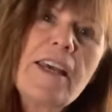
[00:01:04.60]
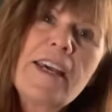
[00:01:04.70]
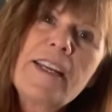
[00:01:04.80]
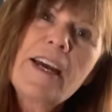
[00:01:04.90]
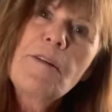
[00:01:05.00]

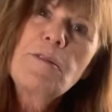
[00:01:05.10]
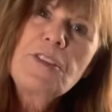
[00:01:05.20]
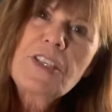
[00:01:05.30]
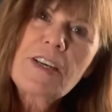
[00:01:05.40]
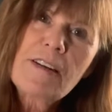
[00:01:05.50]
and I will
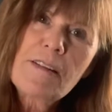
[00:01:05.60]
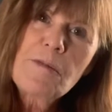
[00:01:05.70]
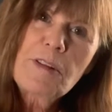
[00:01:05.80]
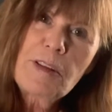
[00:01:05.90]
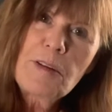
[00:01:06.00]
share
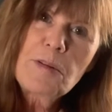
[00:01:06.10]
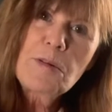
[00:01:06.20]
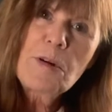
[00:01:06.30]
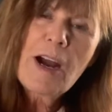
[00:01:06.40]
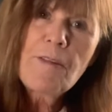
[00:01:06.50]
with
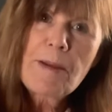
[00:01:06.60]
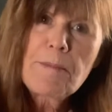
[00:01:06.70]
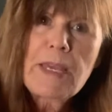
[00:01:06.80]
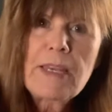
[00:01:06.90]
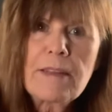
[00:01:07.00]
you how I
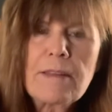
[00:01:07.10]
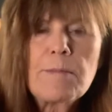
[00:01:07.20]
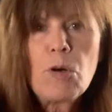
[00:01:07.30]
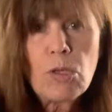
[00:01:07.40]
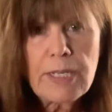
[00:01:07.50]
make the
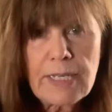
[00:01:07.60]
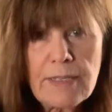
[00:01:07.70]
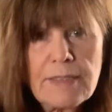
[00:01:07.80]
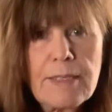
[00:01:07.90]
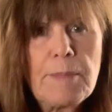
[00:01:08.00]
mole
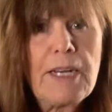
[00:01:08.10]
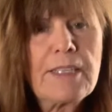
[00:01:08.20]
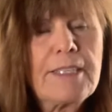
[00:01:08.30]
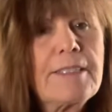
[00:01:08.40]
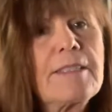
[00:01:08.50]

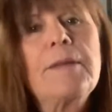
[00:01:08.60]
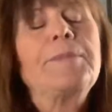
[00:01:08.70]
tamales.